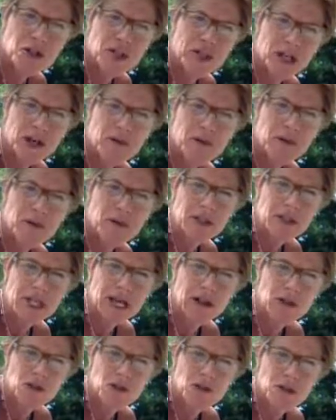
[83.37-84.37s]
tailbone
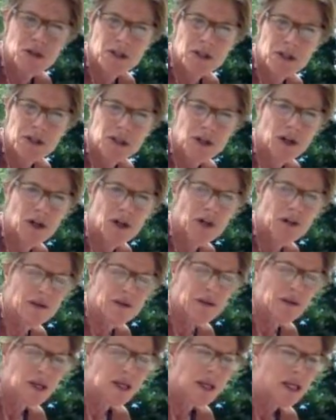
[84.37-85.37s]
down towards the earth,
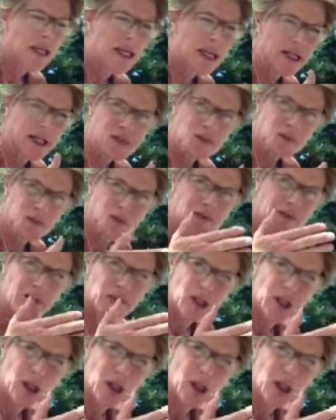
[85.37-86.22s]
and it's sort of